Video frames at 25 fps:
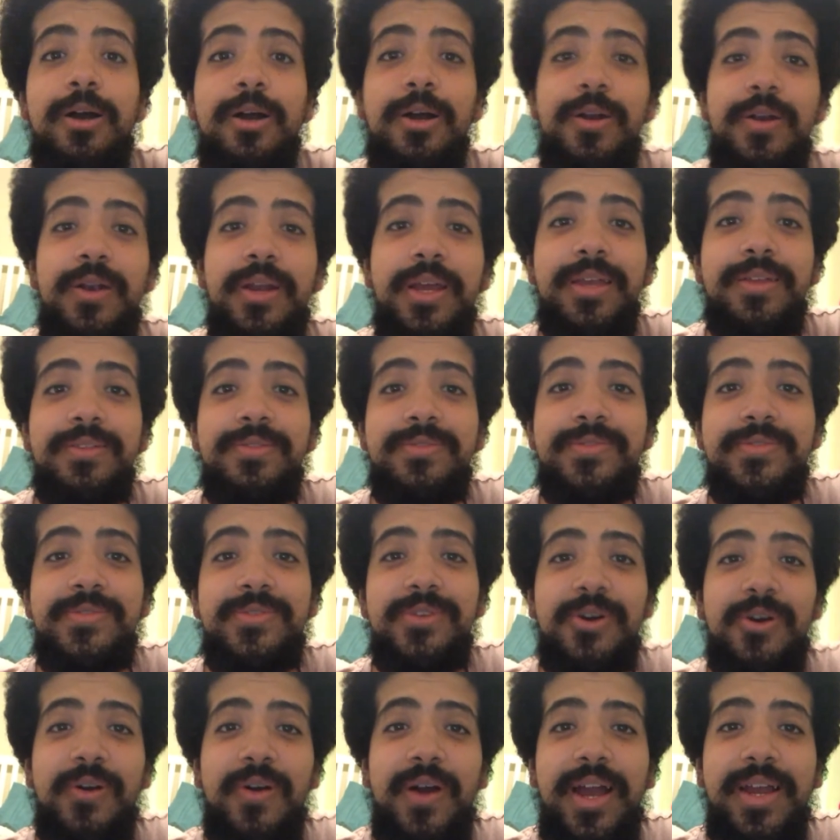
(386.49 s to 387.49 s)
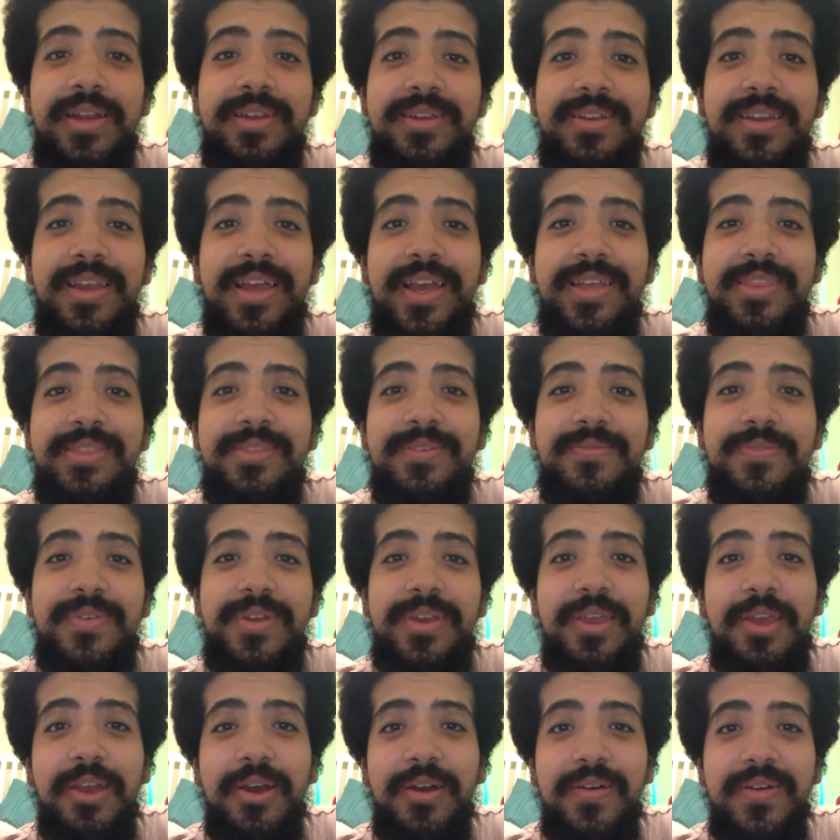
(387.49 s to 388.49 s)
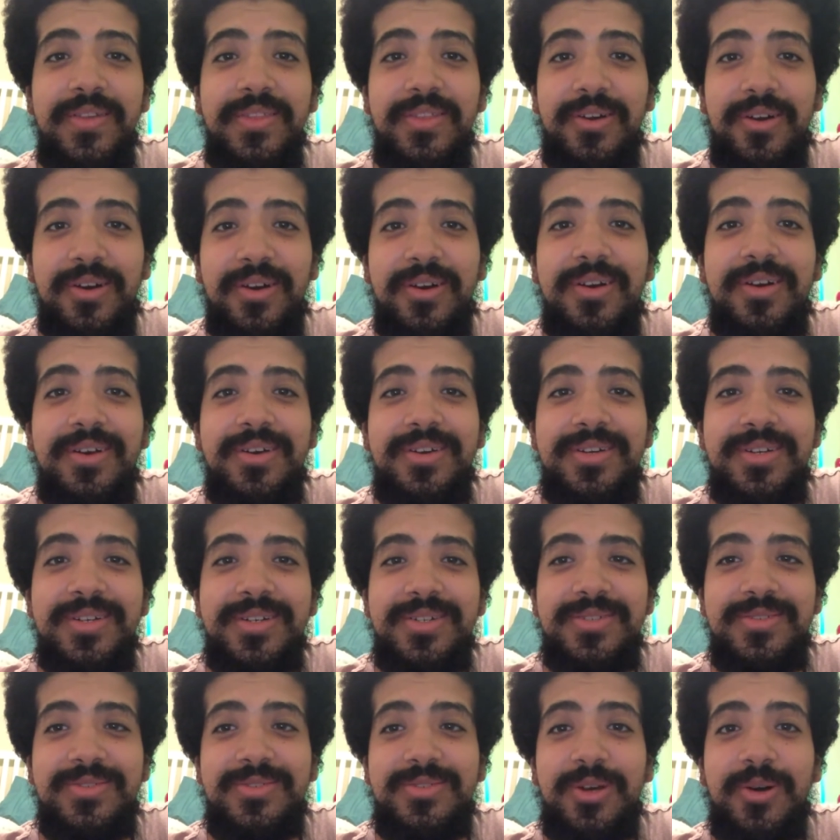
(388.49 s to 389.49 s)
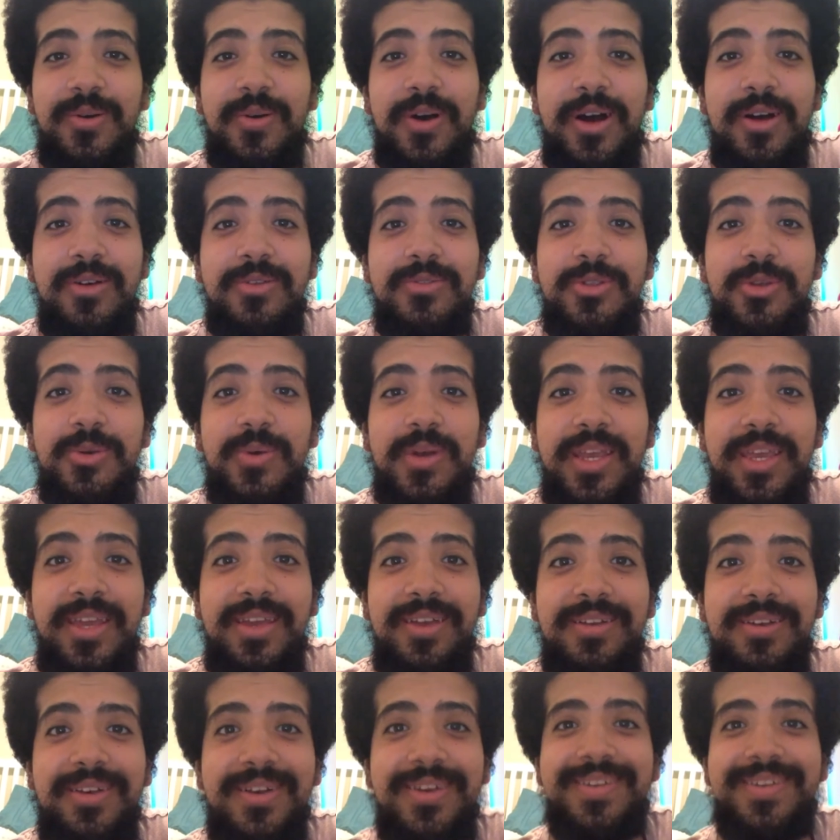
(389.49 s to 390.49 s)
All right, so I didn't end the video in the car, so I'll do it here.